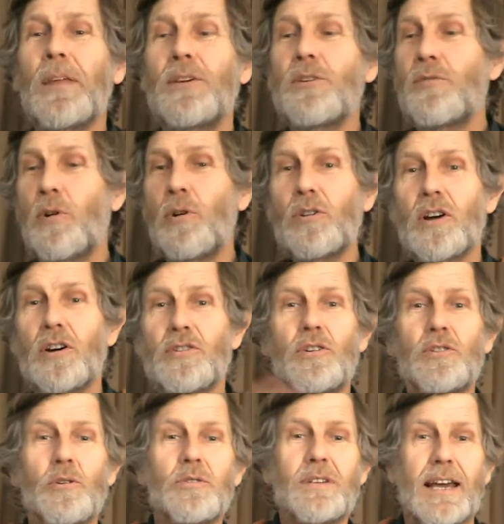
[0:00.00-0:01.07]
You've all got
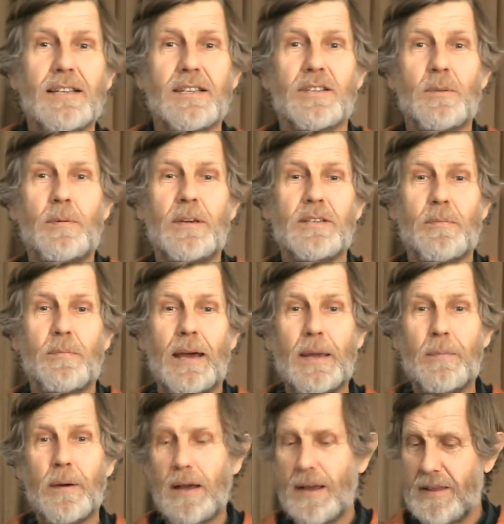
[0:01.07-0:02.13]
on your desks a piece of
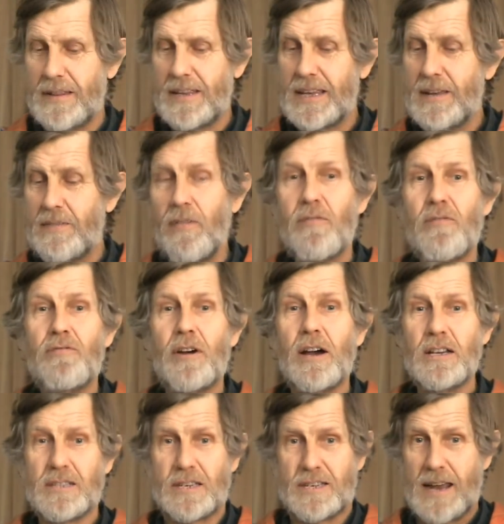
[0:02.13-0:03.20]
paper. The
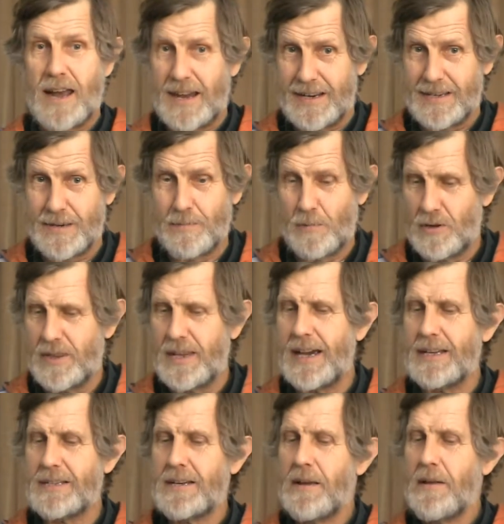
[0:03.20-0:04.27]
first item on
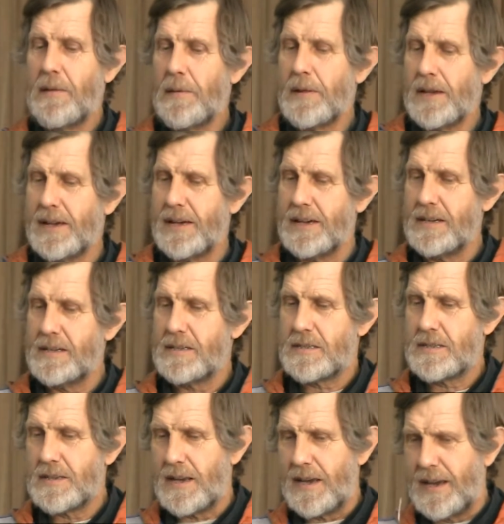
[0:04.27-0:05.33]
that
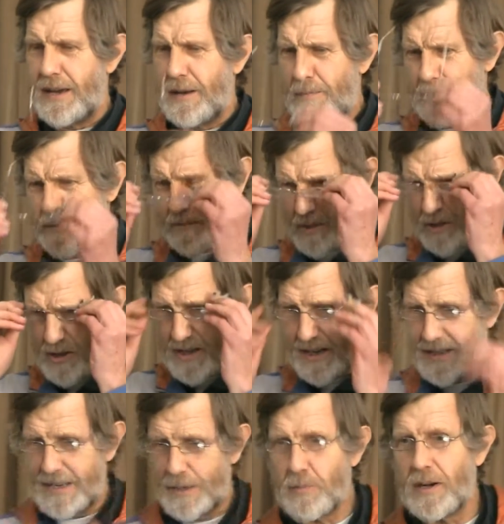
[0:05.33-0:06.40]
is, gosh,
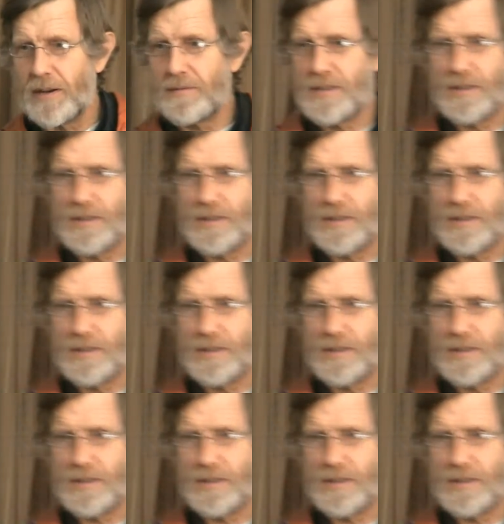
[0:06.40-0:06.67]
I need one